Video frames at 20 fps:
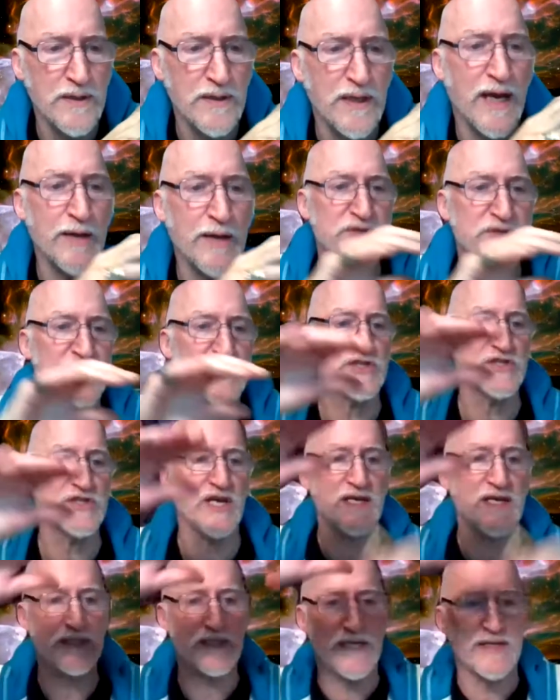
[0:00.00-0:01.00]
I would
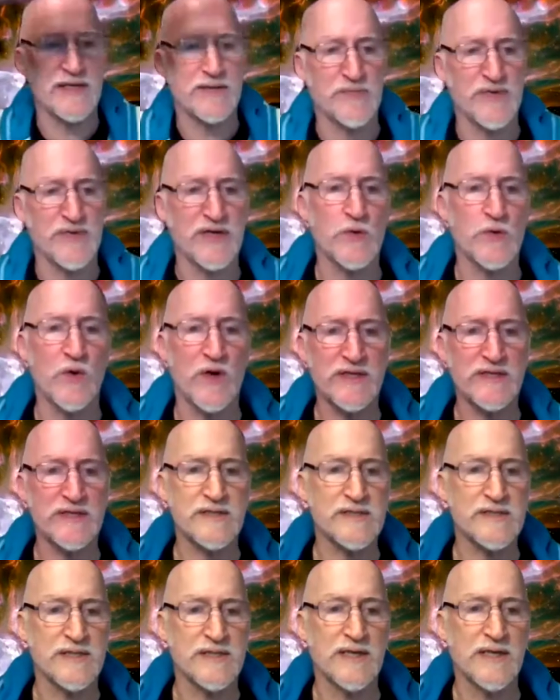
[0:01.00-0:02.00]
suggest like big
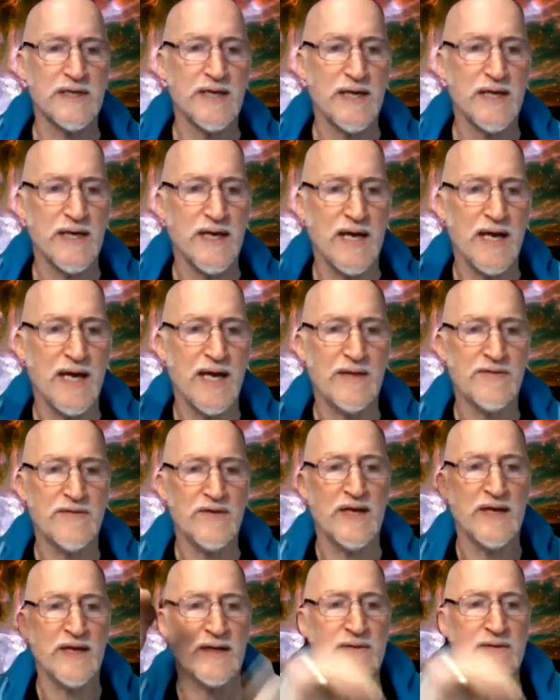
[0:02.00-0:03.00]
ones, and
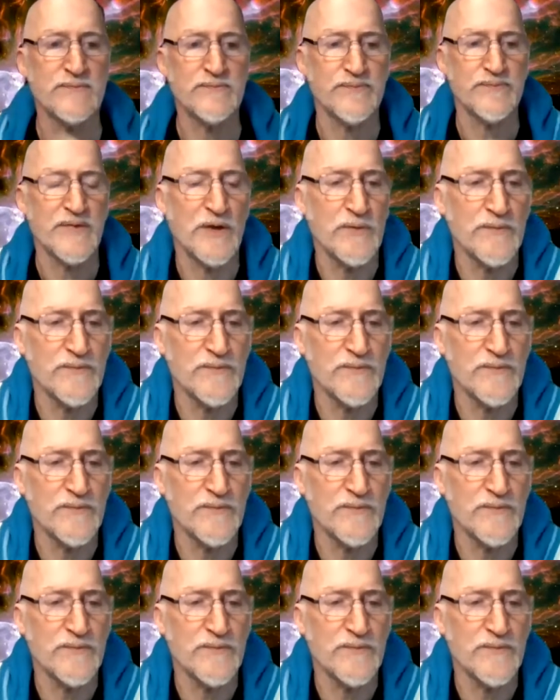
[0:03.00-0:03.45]
then yeah.